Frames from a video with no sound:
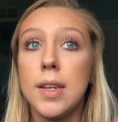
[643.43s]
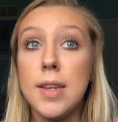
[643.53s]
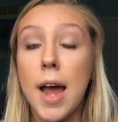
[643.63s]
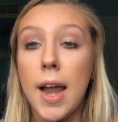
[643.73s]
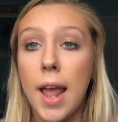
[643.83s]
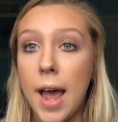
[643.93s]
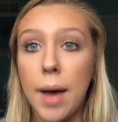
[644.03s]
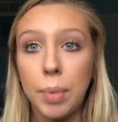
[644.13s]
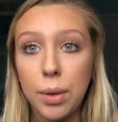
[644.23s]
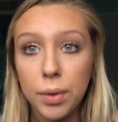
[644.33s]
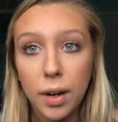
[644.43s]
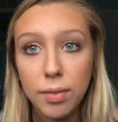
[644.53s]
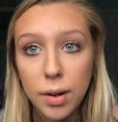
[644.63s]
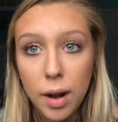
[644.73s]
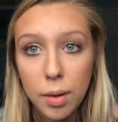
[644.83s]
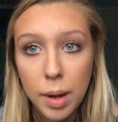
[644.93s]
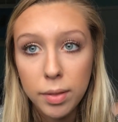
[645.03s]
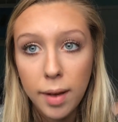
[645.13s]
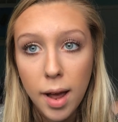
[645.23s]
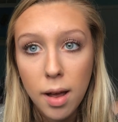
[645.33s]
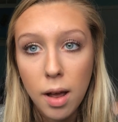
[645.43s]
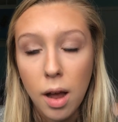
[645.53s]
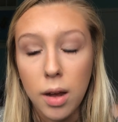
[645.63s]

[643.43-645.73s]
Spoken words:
not happy when I found out about that.